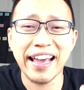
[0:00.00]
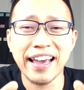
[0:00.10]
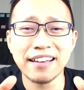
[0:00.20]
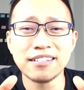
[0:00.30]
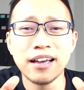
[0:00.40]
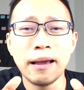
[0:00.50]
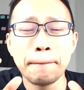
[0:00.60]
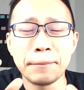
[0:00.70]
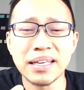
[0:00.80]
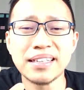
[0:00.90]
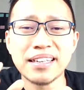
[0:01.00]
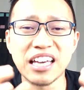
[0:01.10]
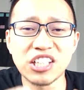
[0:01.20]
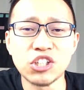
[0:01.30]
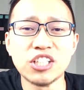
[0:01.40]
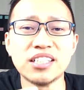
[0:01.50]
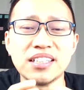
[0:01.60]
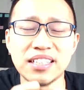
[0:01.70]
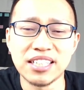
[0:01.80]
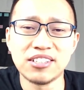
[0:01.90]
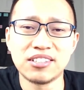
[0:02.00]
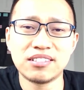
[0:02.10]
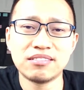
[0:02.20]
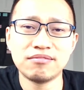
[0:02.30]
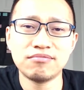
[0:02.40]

And being a good leader,